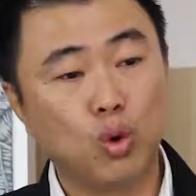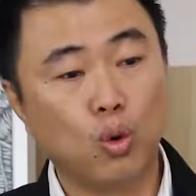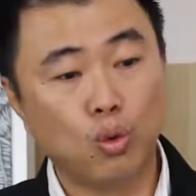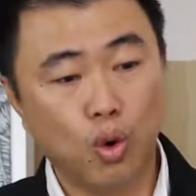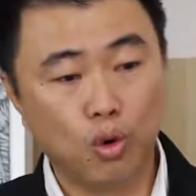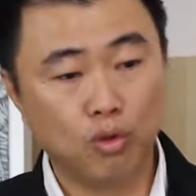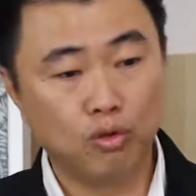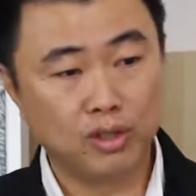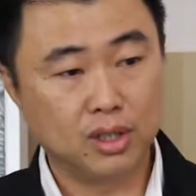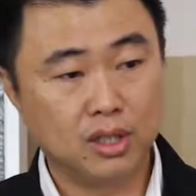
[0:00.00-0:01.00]
go
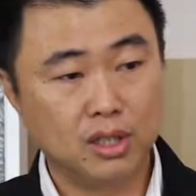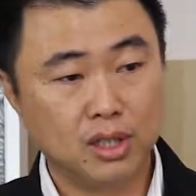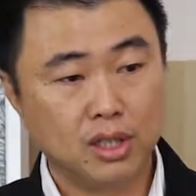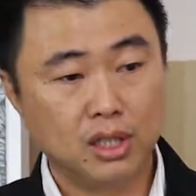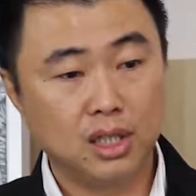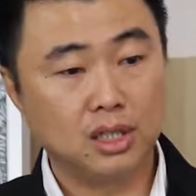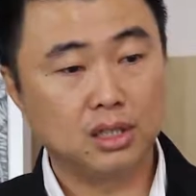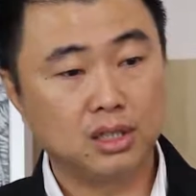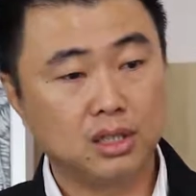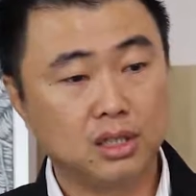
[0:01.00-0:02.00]
over
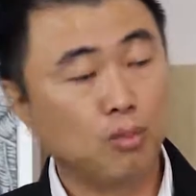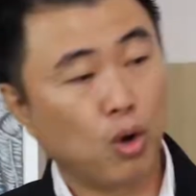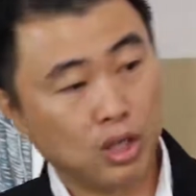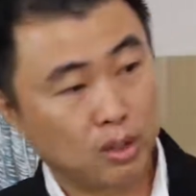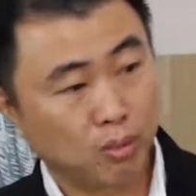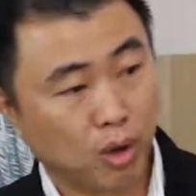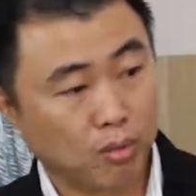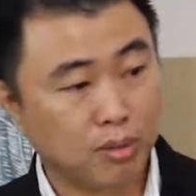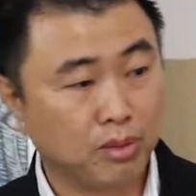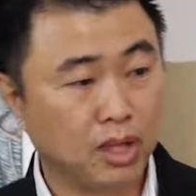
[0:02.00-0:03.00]
this small little
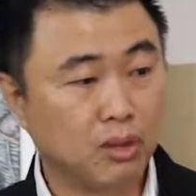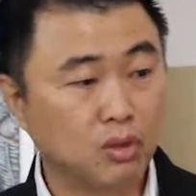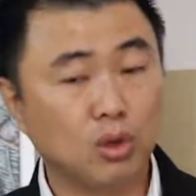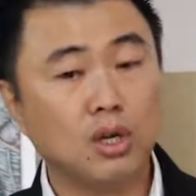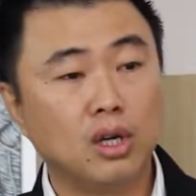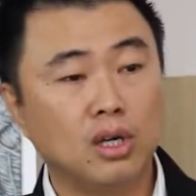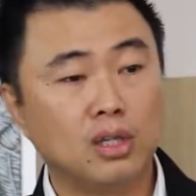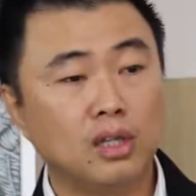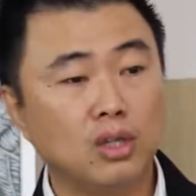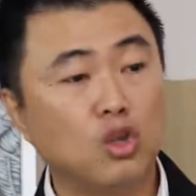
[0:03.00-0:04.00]
problem right now? So
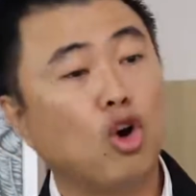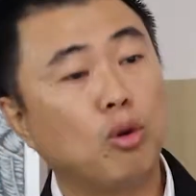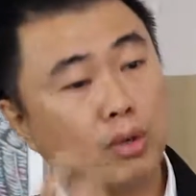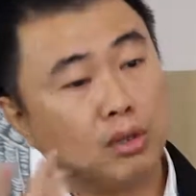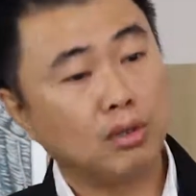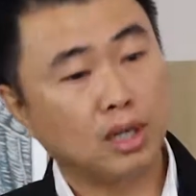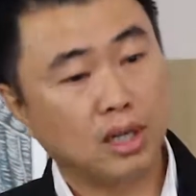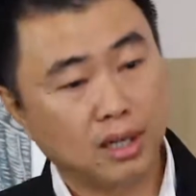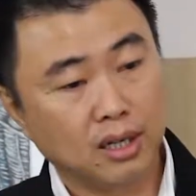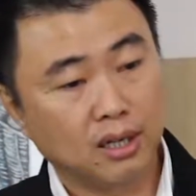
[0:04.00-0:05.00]
normal
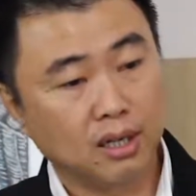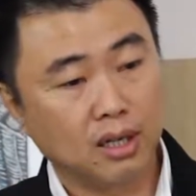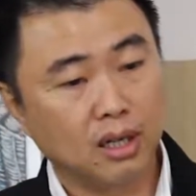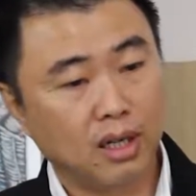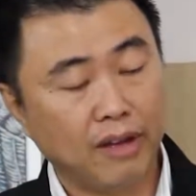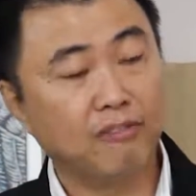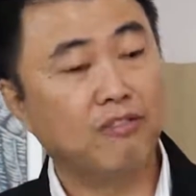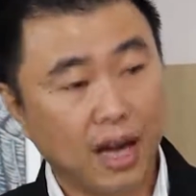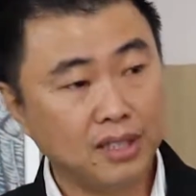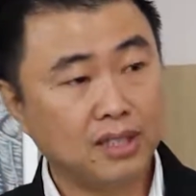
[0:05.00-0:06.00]

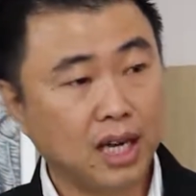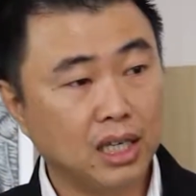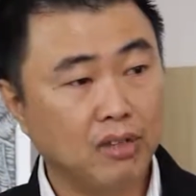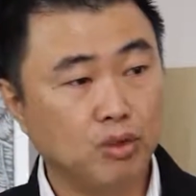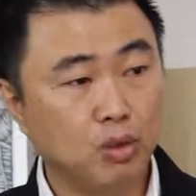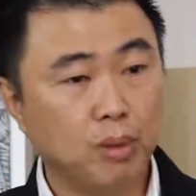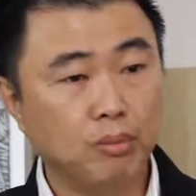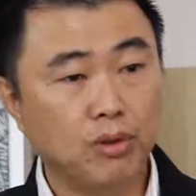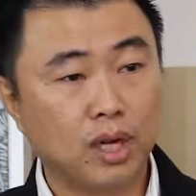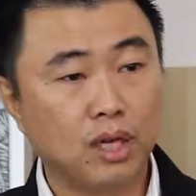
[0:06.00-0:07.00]
advice that I give to
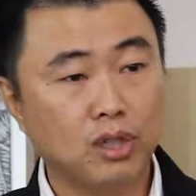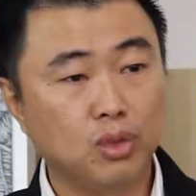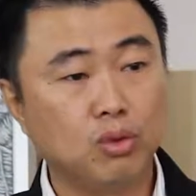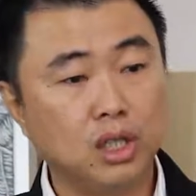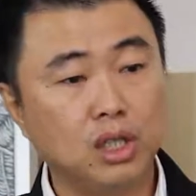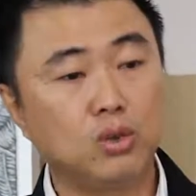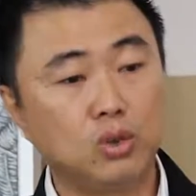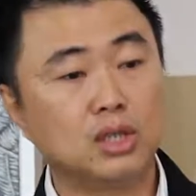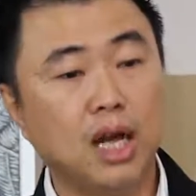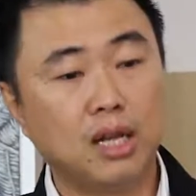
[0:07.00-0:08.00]
people, right, you need
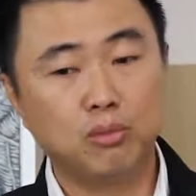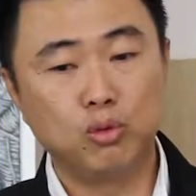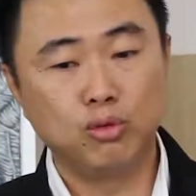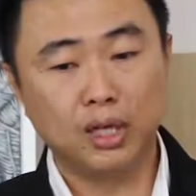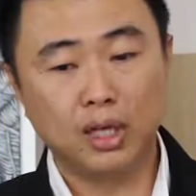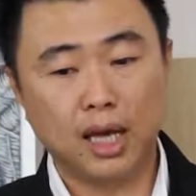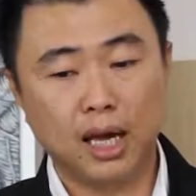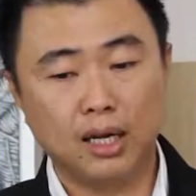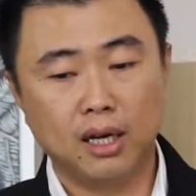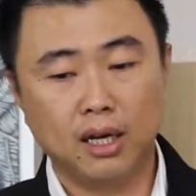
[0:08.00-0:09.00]
to start moving
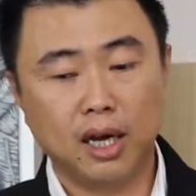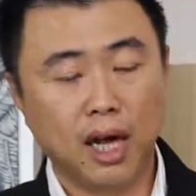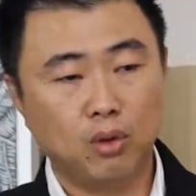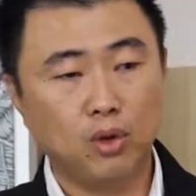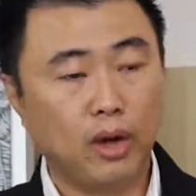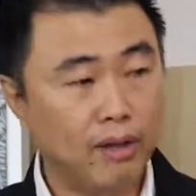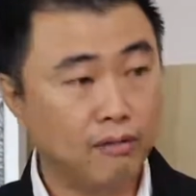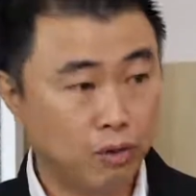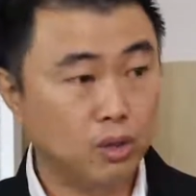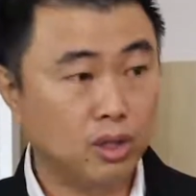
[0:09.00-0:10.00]
like how your
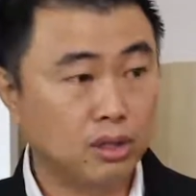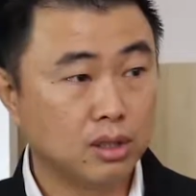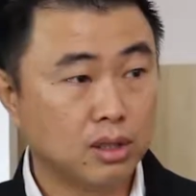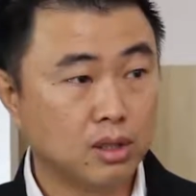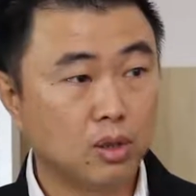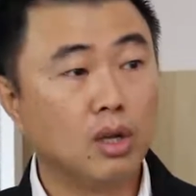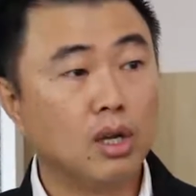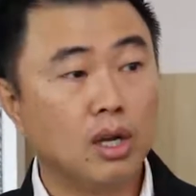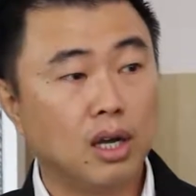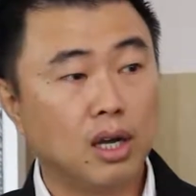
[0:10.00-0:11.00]
handphone is.
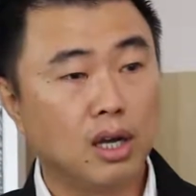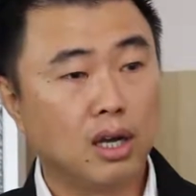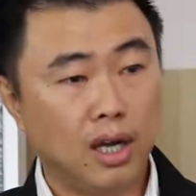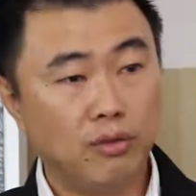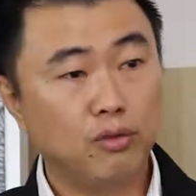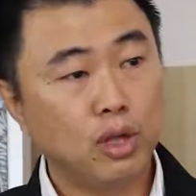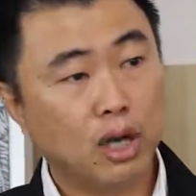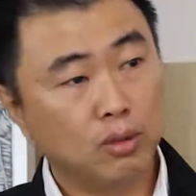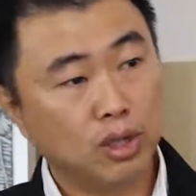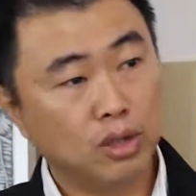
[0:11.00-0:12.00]
Handphone out,